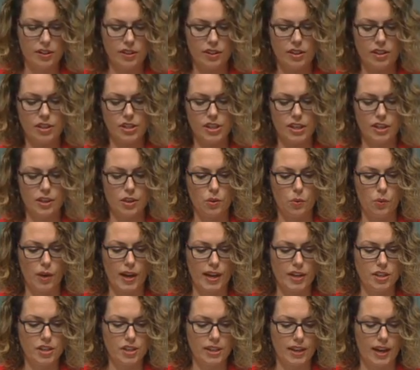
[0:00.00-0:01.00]
the gender
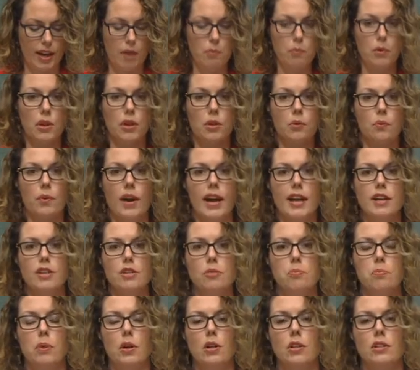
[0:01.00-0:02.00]
wage gap with a range
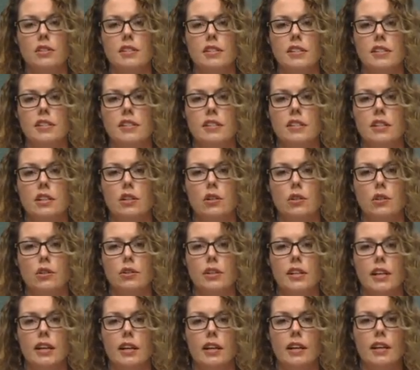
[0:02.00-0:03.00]
of policies,
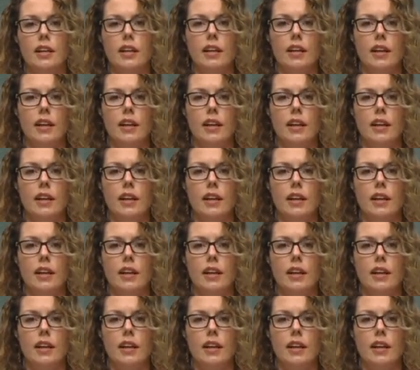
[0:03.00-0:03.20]
including